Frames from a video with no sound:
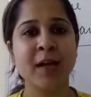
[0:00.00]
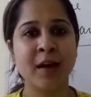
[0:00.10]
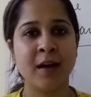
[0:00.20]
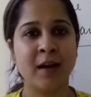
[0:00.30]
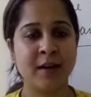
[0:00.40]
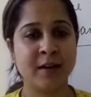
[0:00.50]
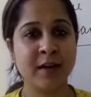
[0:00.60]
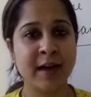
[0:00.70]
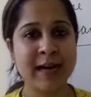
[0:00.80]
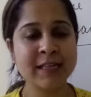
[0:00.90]

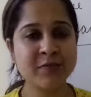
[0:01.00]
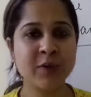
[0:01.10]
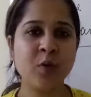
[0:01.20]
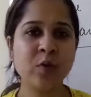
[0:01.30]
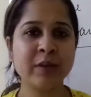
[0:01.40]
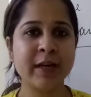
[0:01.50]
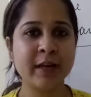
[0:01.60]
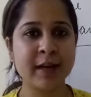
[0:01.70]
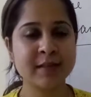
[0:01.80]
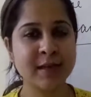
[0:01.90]
As we know that
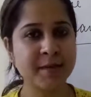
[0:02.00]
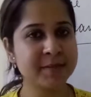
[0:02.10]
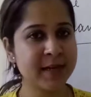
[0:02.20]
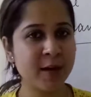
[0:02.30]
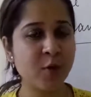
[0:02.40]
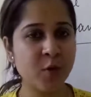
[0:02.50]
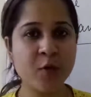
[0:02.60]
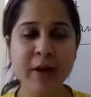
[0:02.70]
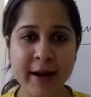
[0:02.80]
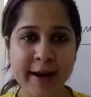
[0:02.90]
exams are
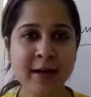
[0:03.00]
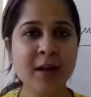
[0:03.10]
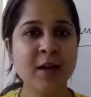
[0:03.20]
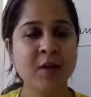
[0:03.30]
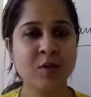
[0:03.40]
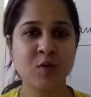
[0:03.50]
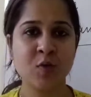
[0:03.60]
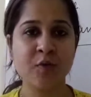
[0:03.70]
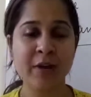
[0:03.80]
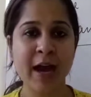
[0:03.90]
overhead,
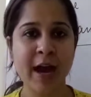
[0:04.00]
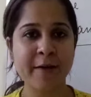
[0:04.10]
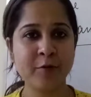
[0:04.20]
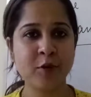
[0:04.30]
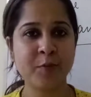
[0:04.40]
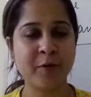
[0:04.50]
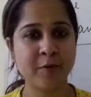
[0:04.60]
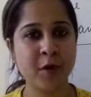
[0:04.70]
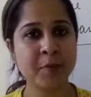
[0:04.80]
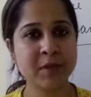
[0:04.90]
so we have to
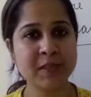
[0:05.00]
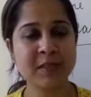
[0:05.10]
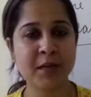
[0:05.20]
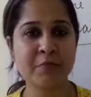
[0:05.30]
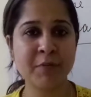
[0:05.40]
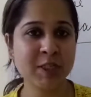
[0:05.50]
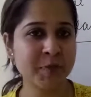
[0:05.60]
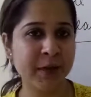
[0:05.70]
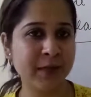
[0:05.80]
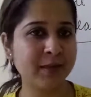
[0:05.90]
perform this time much
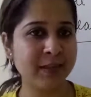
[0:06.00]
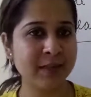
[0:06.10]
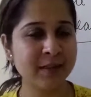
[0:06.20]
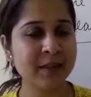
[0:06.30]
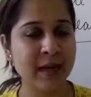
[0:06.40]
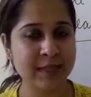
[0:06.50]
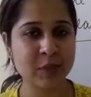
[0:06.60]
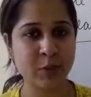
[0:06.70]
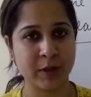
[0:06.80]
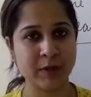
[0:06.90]
better than the
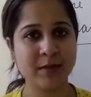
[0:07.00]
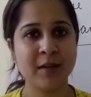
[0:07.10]
last one.